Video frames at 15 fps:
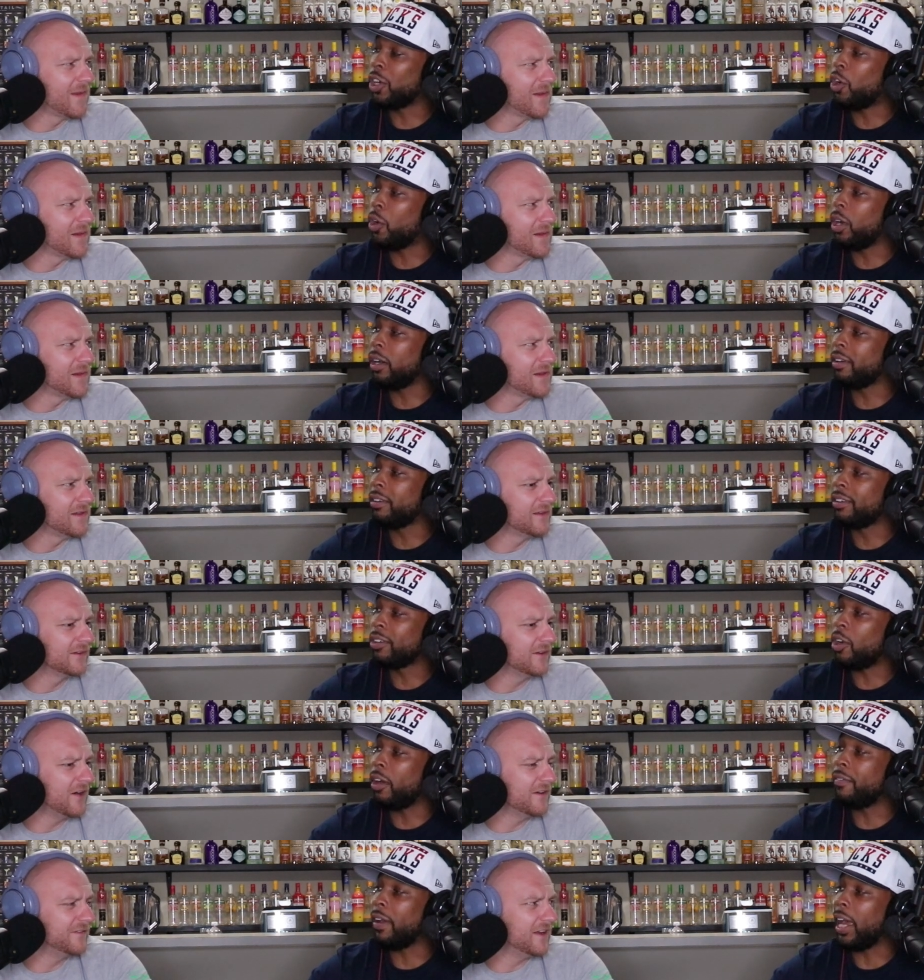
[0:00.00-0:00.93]
Speaker 1: car
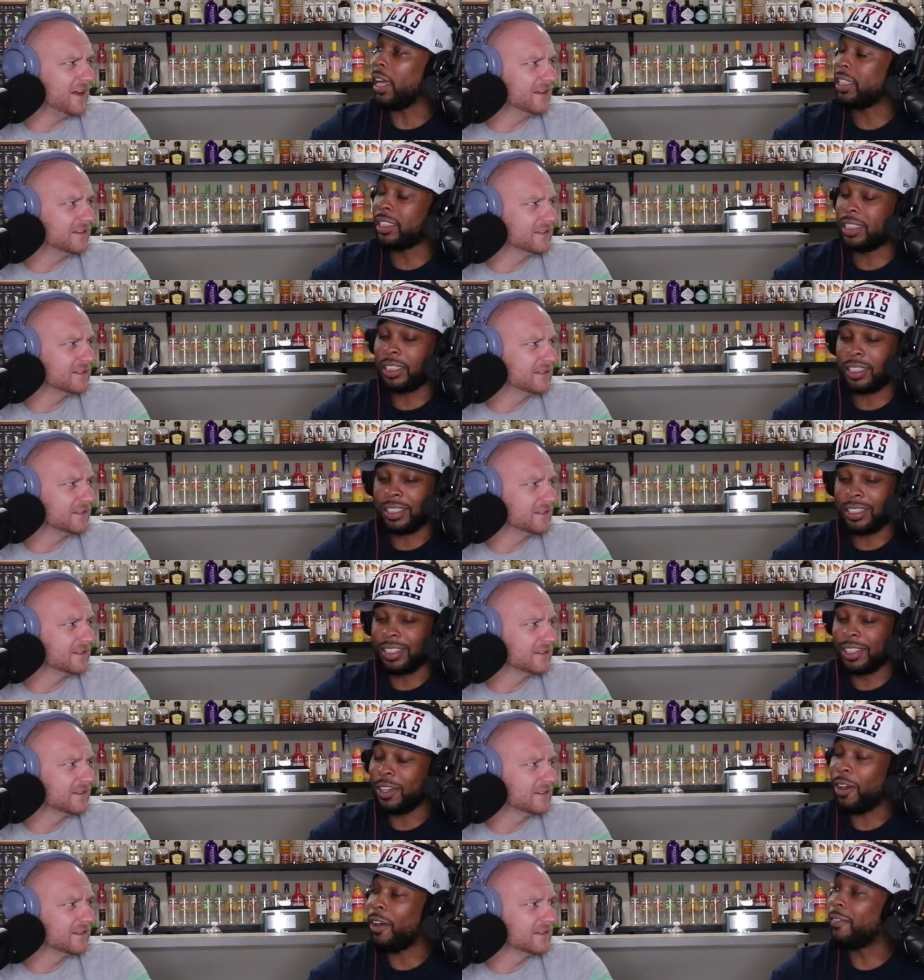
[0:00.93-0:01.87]
Carfax.
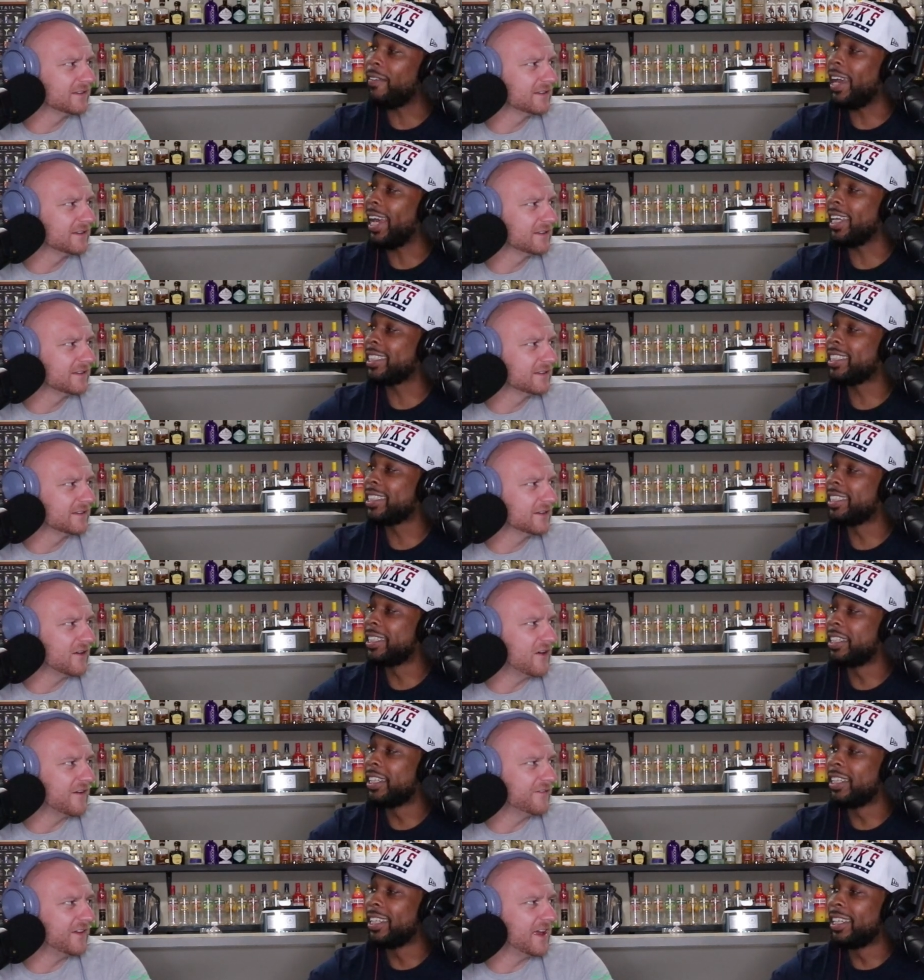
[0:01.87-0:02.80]
Carfax.
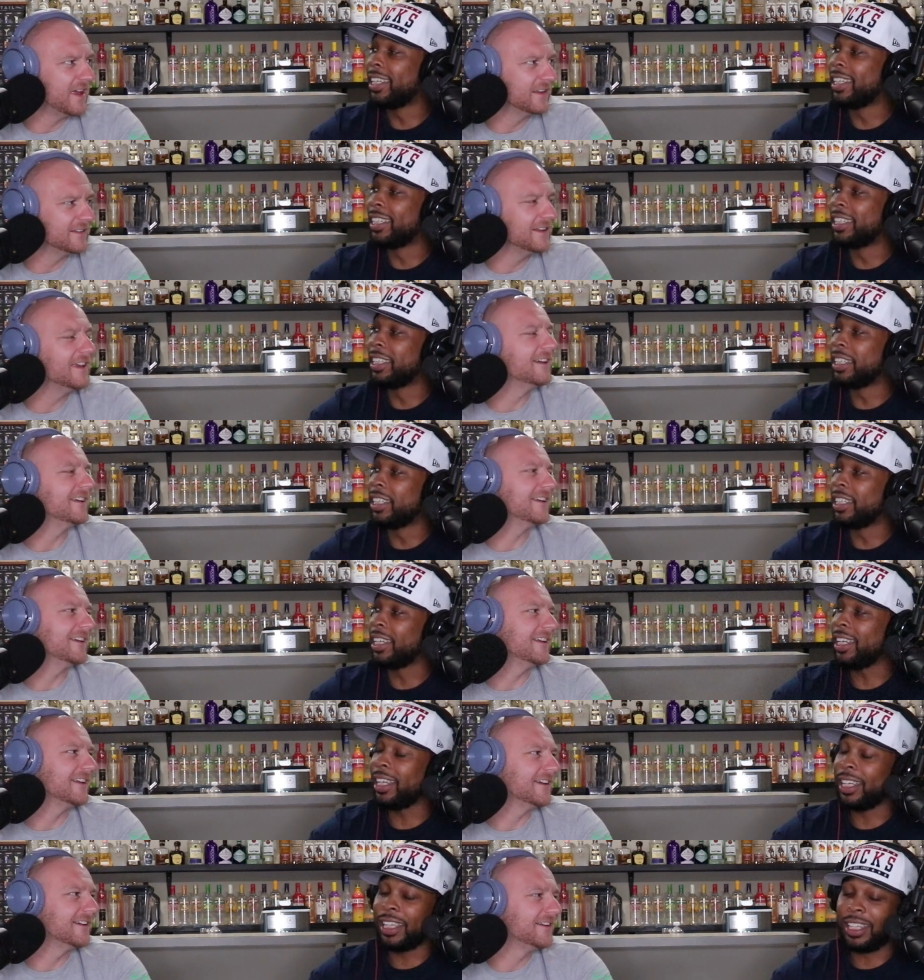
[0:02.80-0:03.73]
Speaker 2: Carfax. Yeah, yeah,
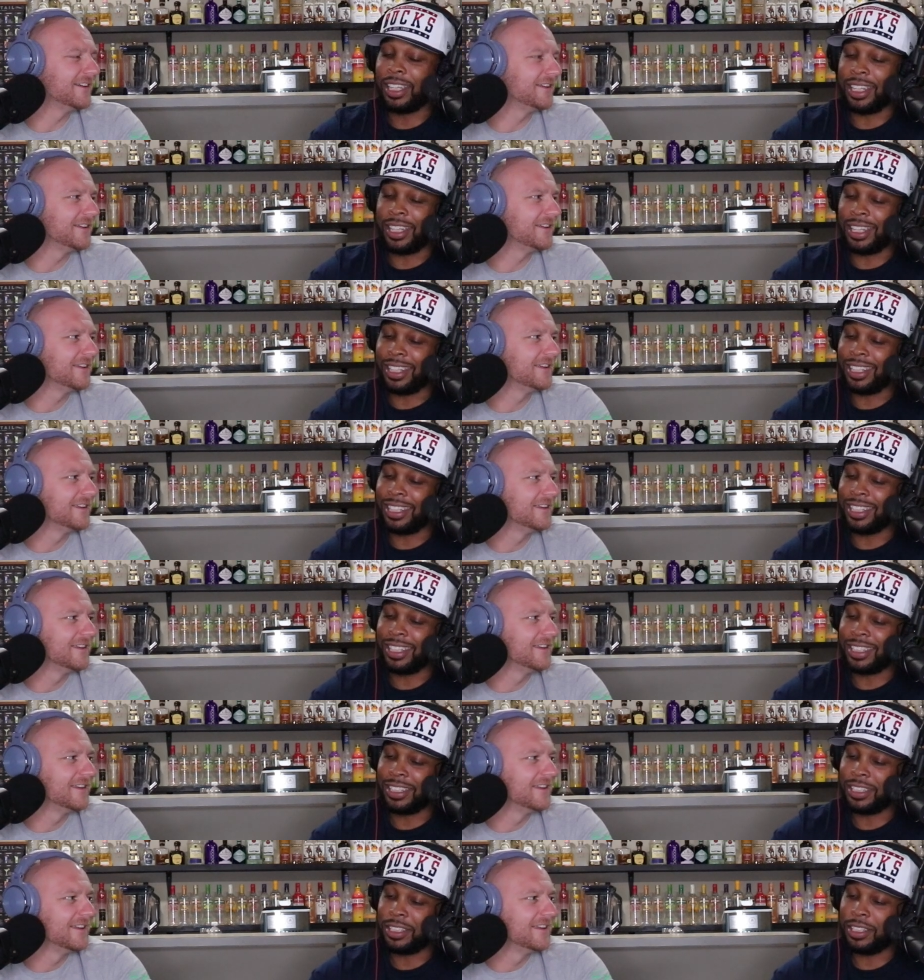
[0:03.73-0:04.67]
yeah, yeah. yeah.
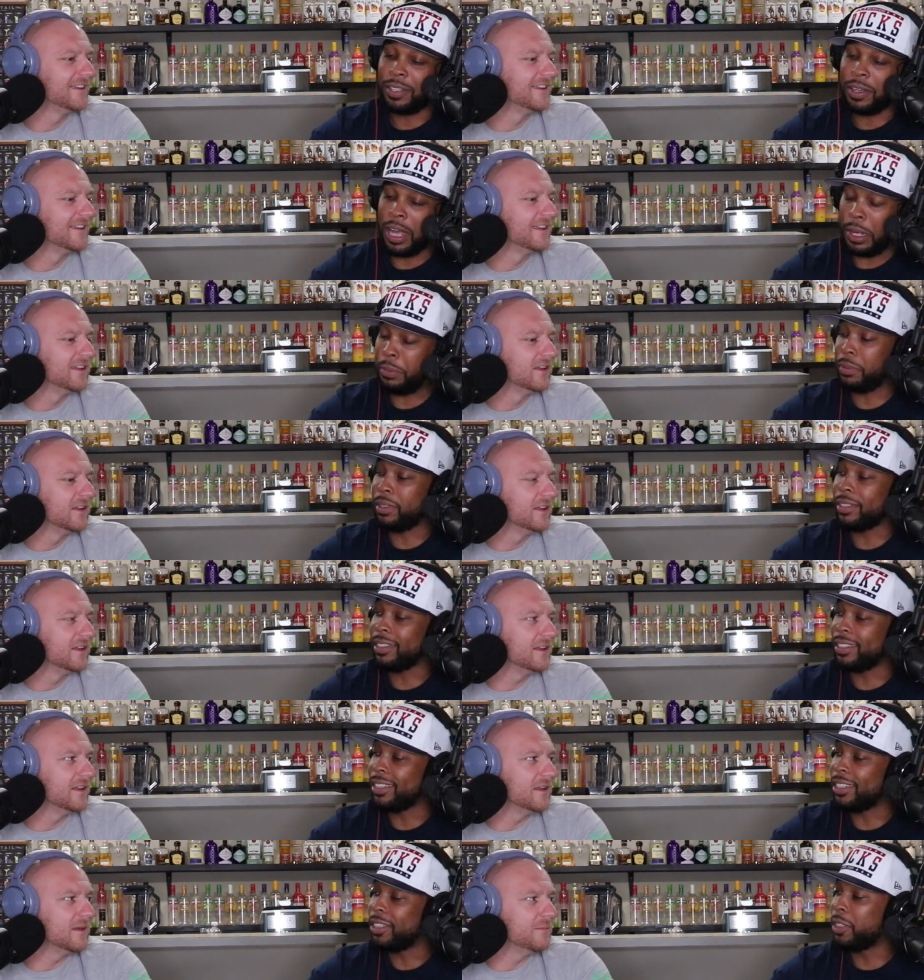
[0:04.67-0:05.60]
So I would
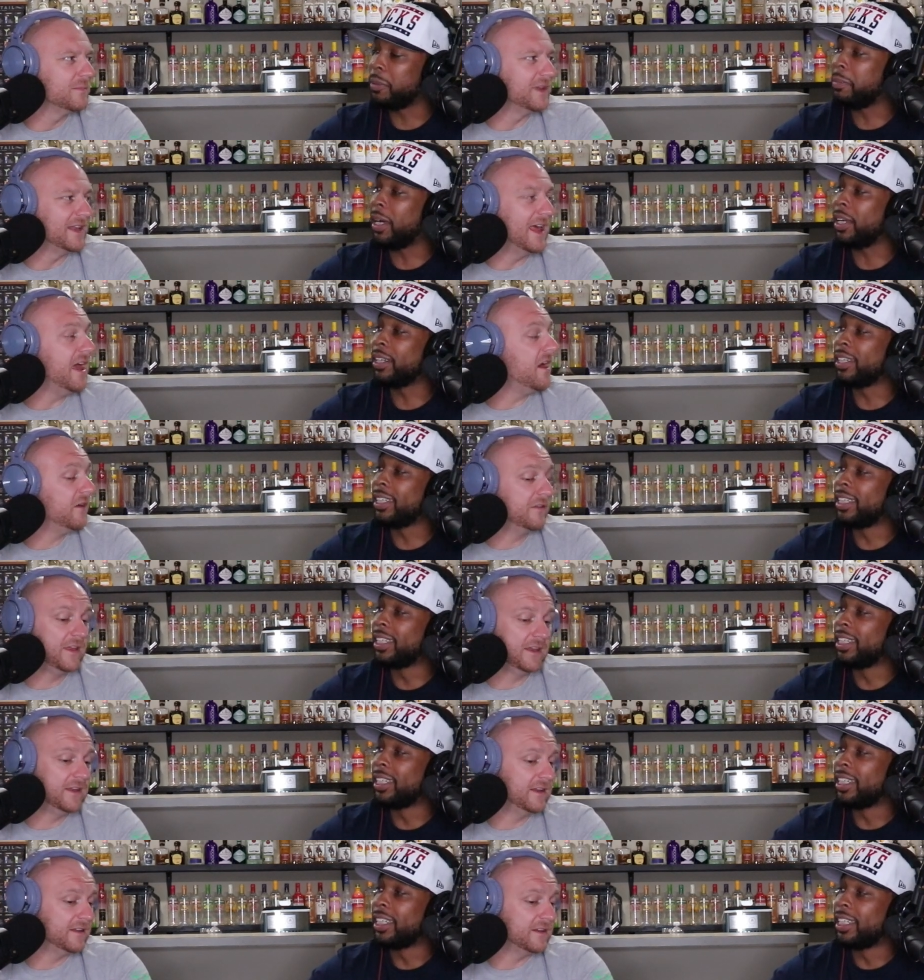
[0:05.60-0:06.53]
do. But my... now
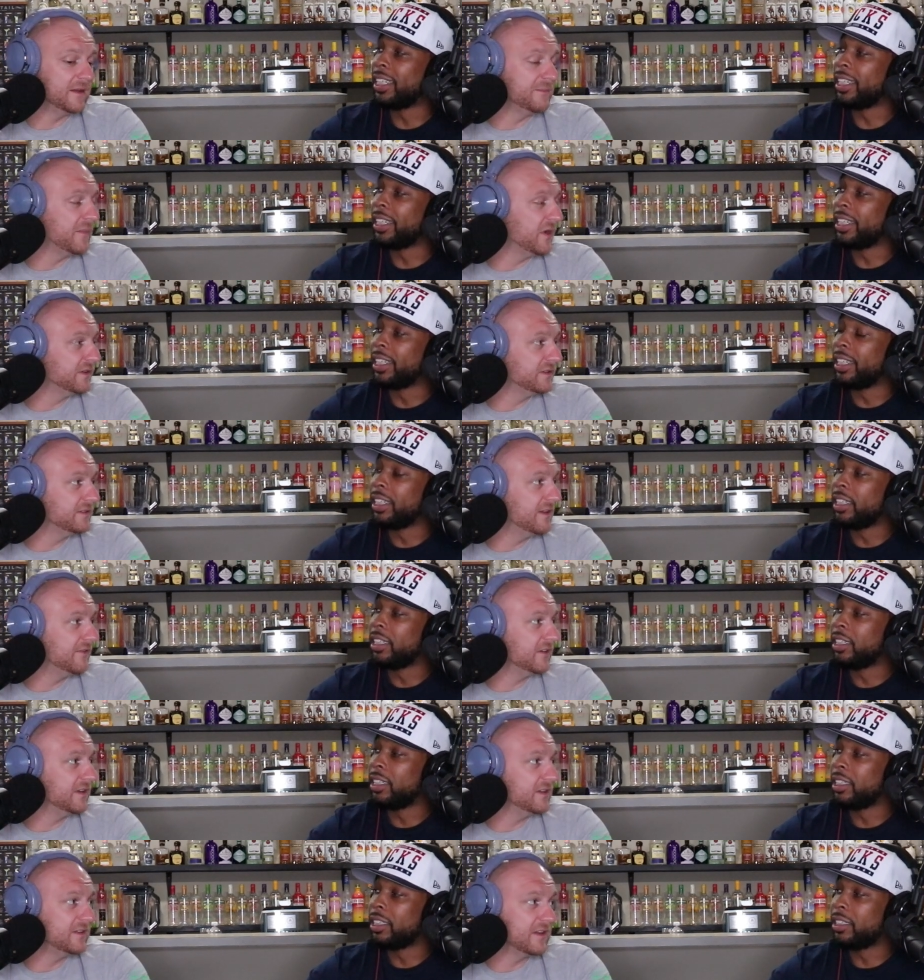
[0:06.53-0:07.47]
they can get their birth
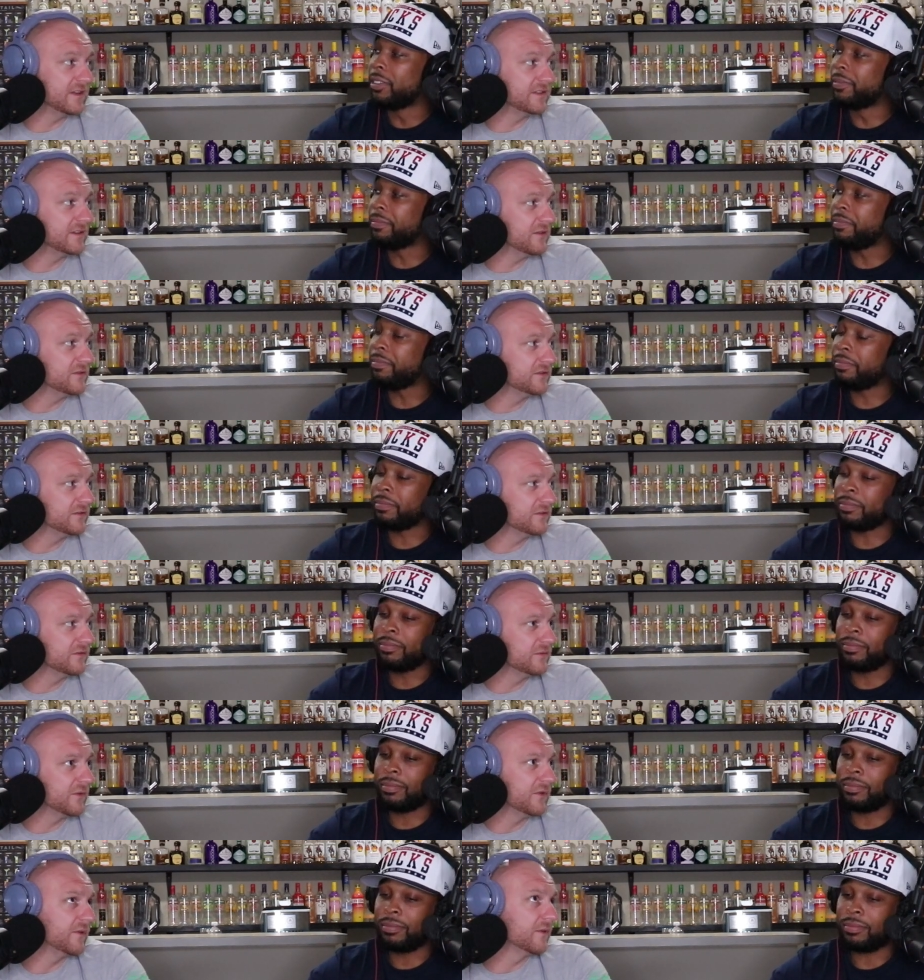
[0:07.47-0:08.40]
certificate, their social,
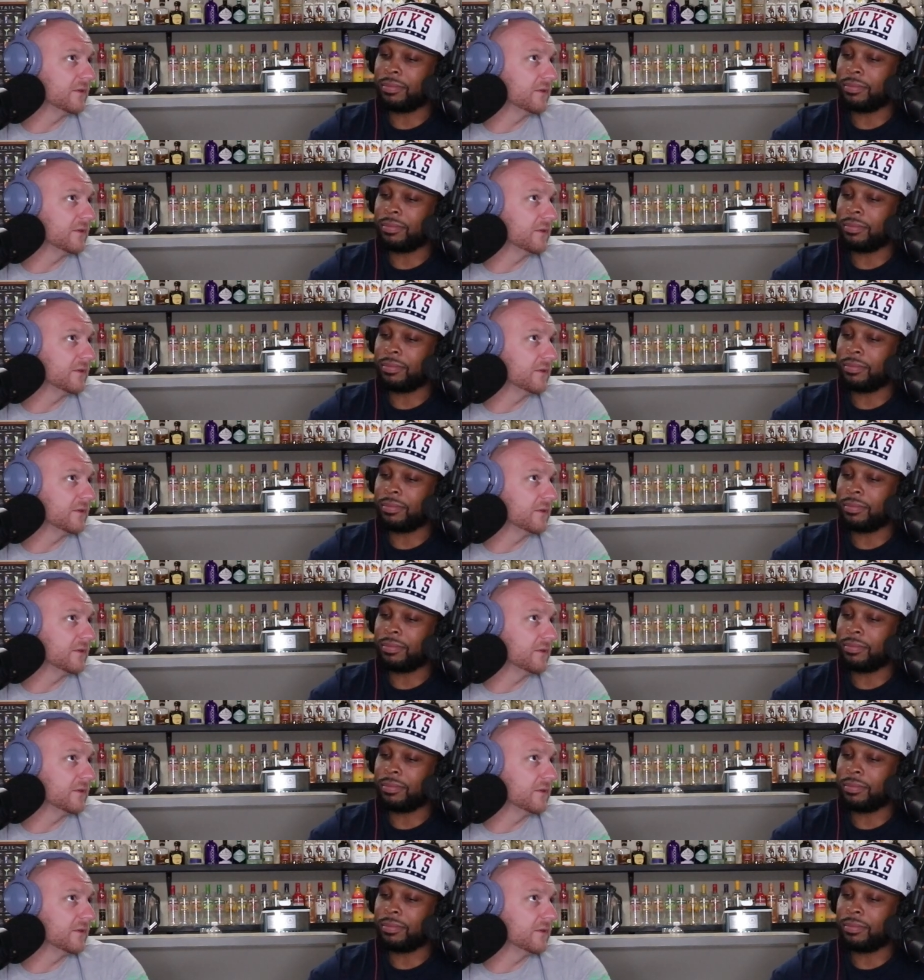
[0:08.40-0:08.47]
well,